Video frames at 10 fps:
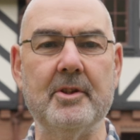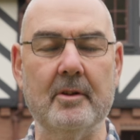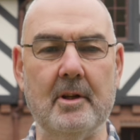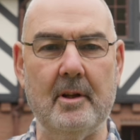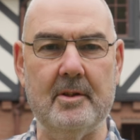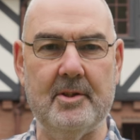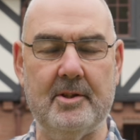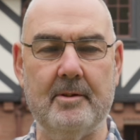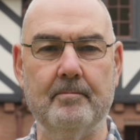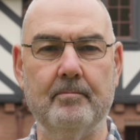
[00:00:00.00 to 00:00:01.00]

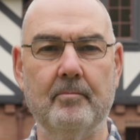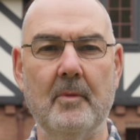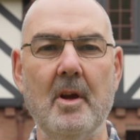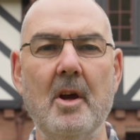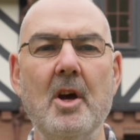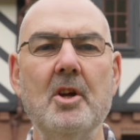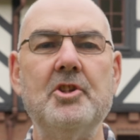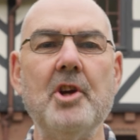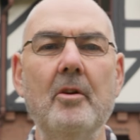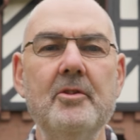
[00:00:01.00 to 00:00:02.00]
Douglas.
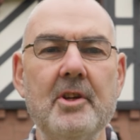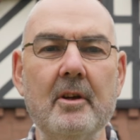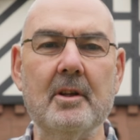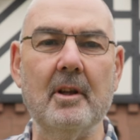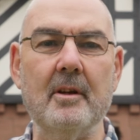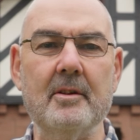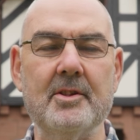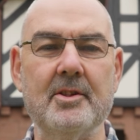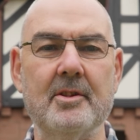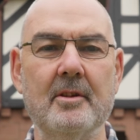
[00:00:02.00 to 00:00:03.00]
John
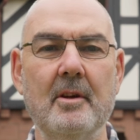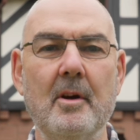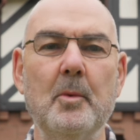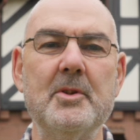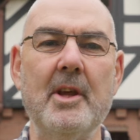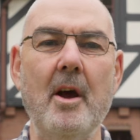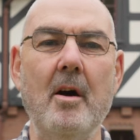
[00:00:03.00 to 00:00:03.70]
Douglas was the